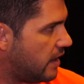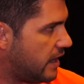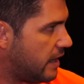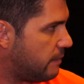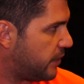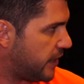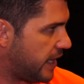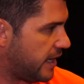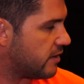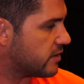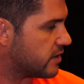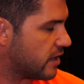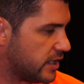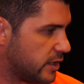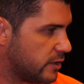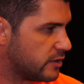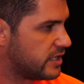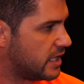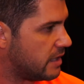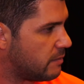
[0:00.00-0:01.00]
players on
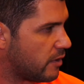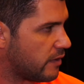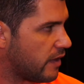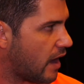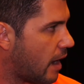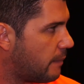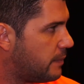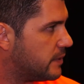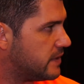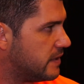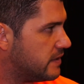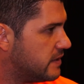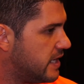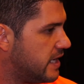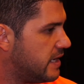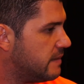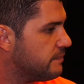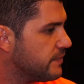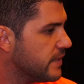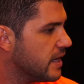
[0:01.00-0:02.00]
your team or the opposite
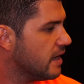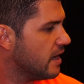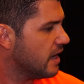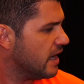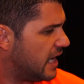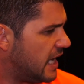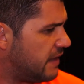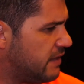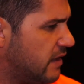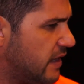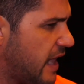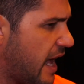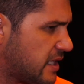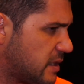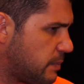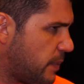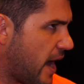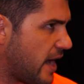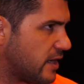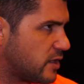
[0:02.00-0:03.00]
team. In the
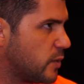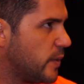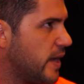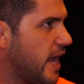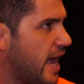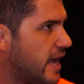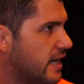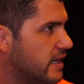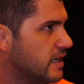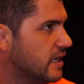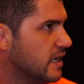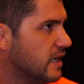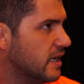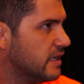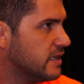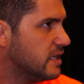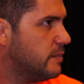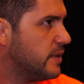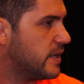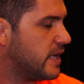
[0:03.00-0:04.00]
last patch, we had
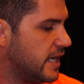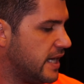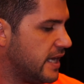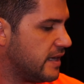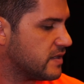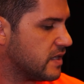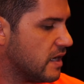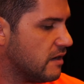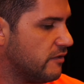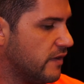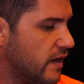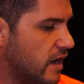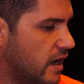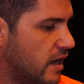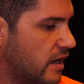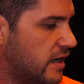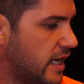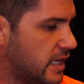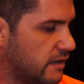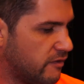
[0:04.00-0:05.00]
the beginnings of
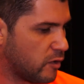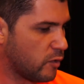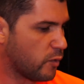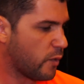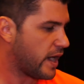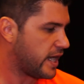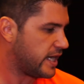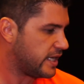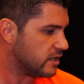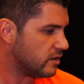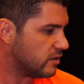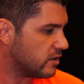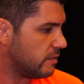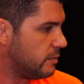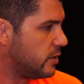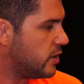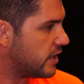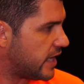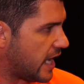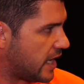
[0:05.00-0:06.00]
kind of a radio
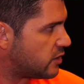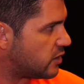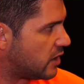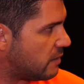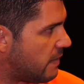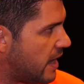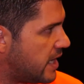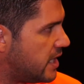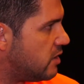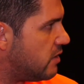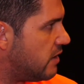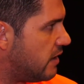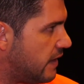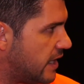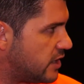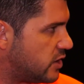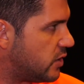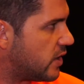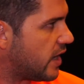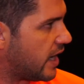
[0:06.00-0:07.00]
communication menu that
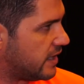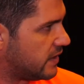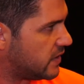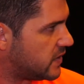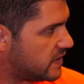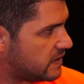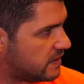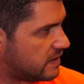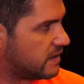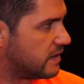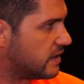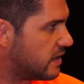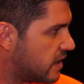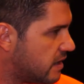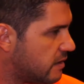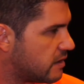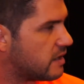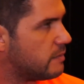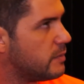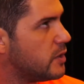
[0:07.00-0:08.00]
lets you kind of
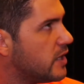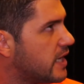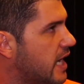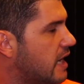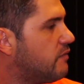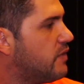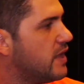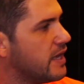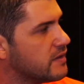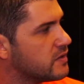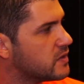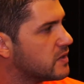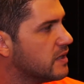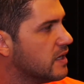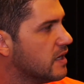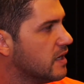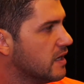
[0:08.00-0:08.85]
communicate things